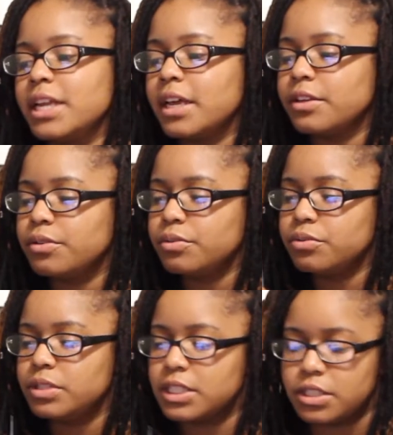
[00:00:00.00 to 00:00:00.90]
that I
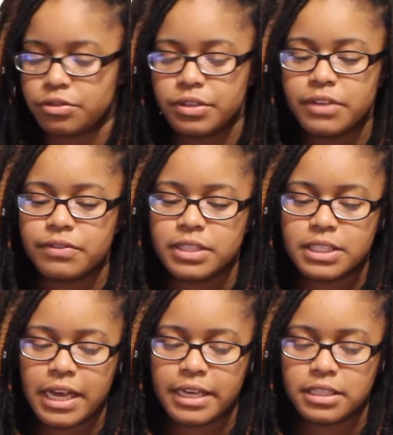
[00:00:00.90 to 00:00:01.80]
use. There's 3 different
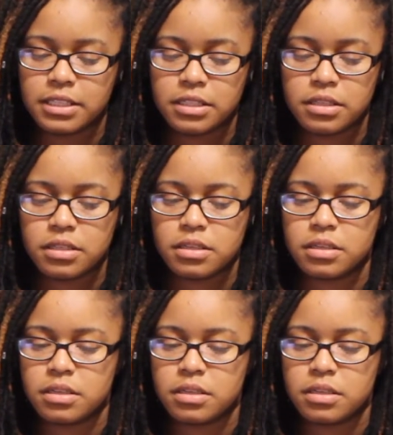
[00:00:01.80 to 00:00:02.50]
sizes.